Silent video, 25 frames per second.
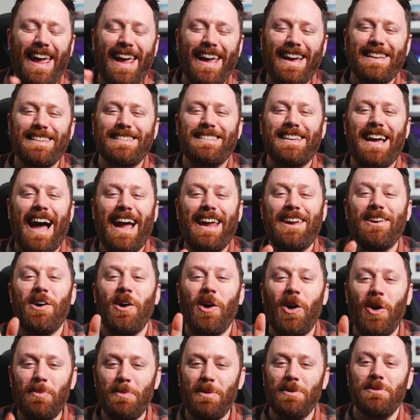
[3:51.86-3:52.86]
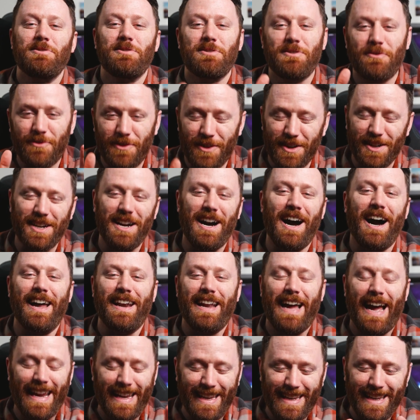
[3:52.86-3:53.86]
And I almost forgot,
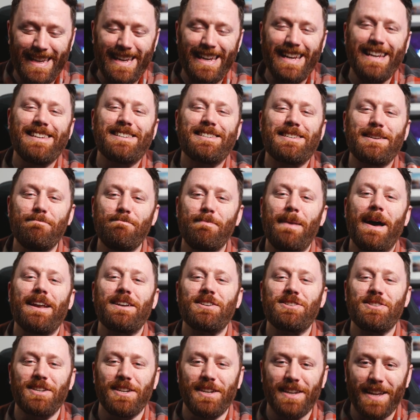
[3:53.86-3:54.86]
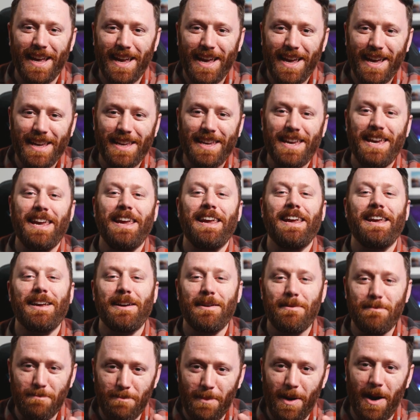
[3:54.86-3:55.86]
I need to mention King
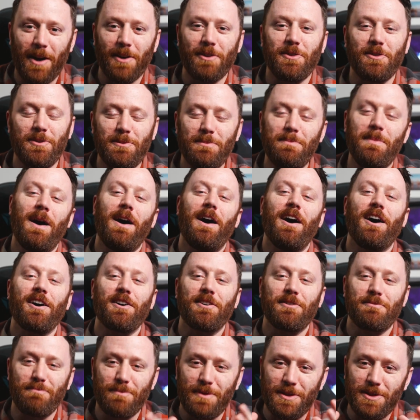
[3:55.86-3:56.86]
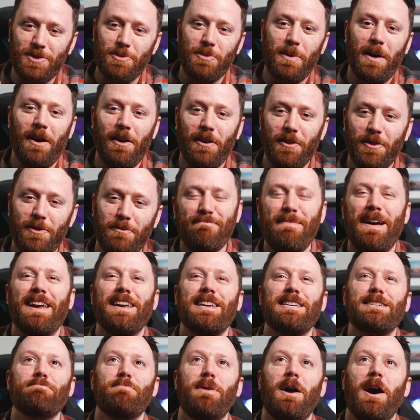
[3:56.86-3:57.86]
Moggle Mog the 12th. May
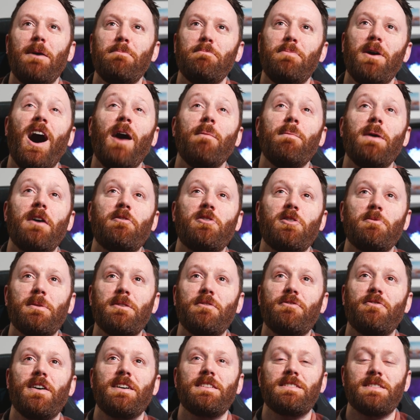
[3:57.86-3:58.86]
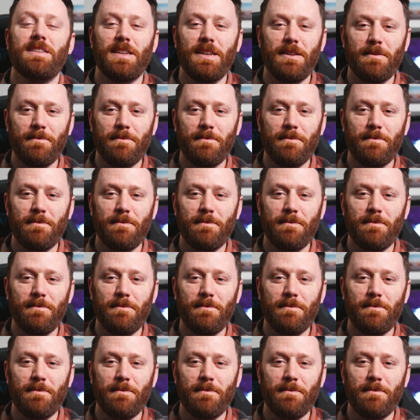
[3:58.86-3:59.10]
his pom-pom ever be fuzzy.